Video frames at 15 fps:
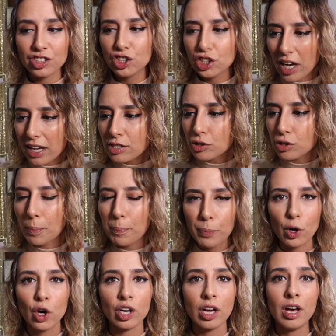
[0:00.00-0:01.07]
just to
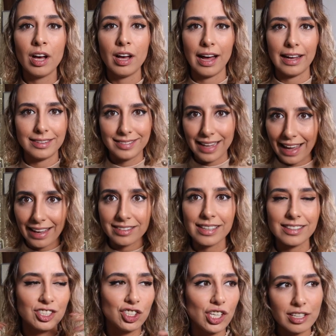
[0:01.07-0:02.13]
book a
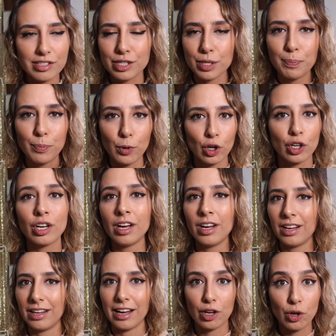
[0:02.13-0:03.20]
date, just to book
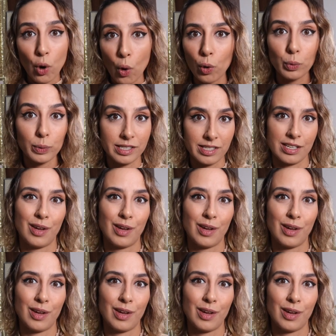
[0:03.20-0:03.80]
a call with